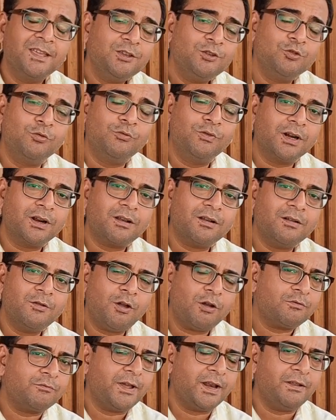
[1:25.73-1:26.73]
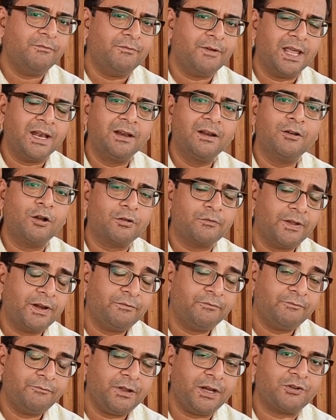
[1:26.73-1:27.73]
you were not very well, not
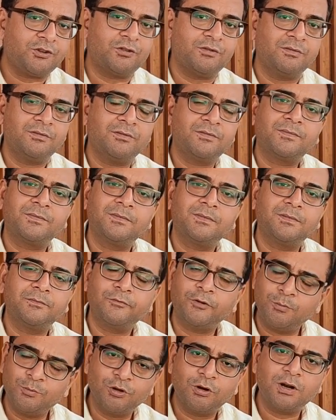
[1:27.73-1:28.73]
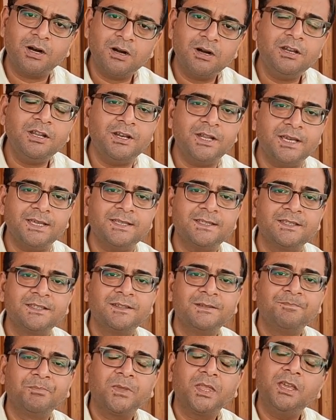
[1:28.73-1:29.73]
very fit from your early days
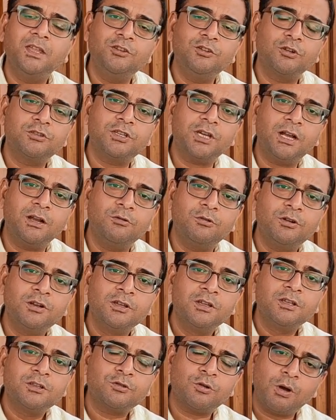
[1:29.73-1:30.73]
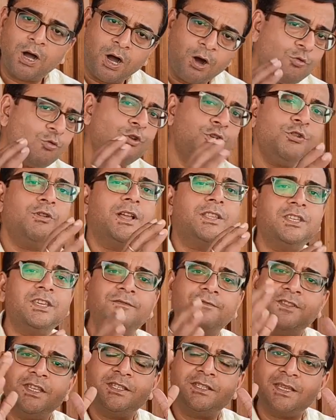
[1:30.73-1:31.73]
in your childhood. So how could you
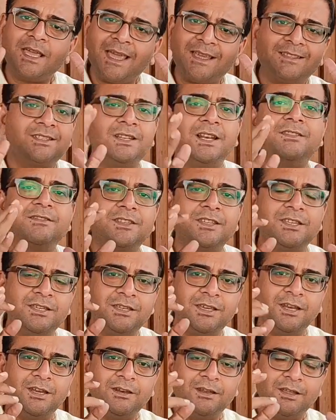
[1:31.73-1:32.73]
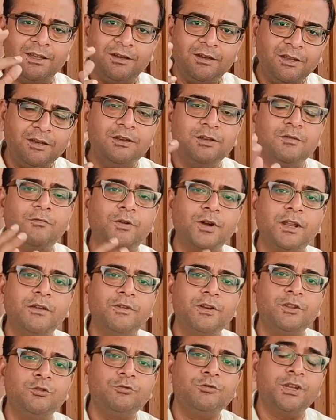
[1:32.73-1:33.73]
achieve this excellency in
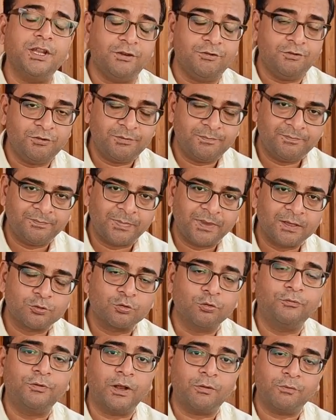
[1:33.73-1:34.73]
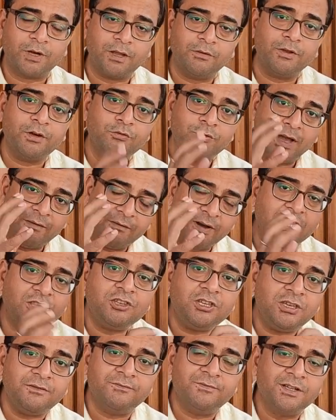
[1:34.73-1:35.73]
whatever you did so far, whatever you have
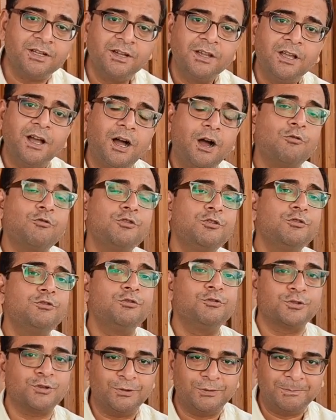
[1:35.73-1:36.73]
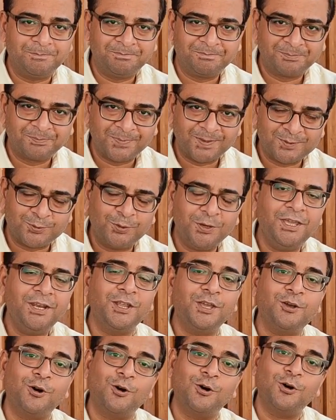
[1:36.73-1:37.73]
achieved? How could you do so? So he
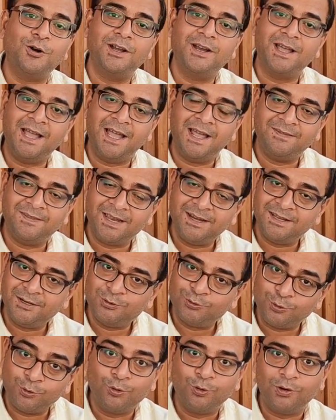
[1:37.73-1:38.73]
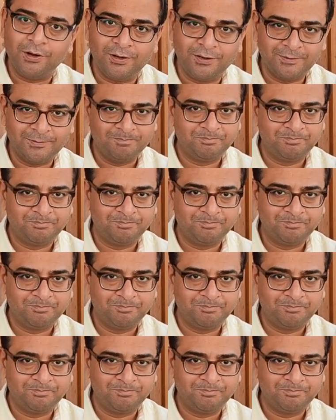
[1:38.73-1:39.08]
recalled and then he told.